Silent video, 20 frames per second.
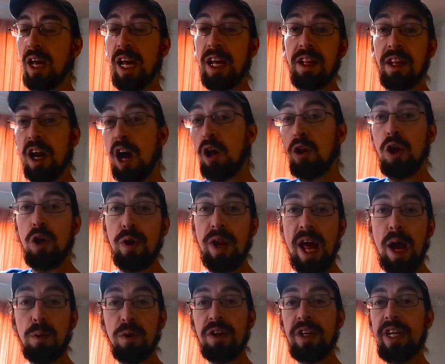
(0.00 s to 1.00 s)
and then I'll load
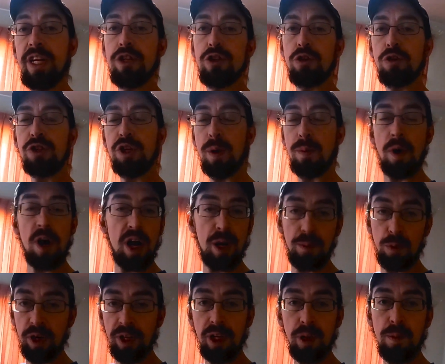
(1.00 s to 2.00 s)
that with t-shirts I buy
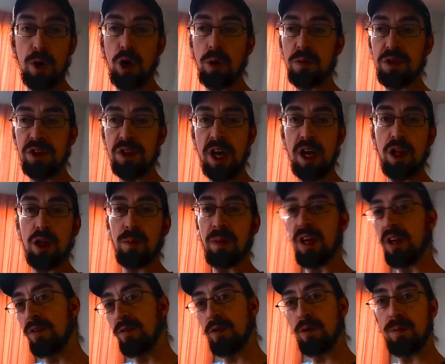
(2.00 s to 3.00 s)
and bring them home, sell them,
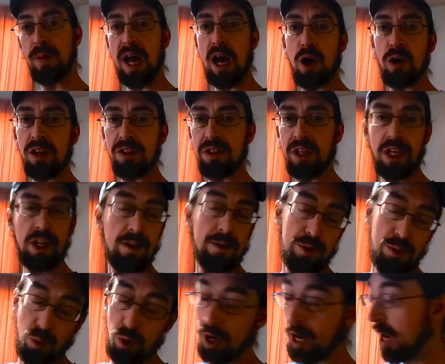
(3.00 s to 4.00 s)
give them out as
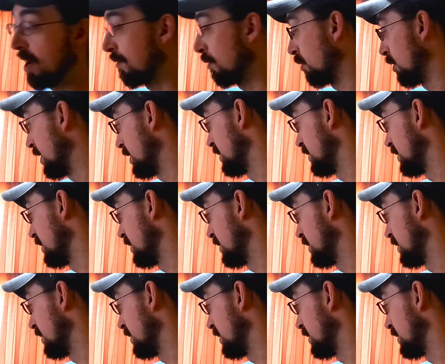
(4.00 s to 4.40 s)
gifts, whatever.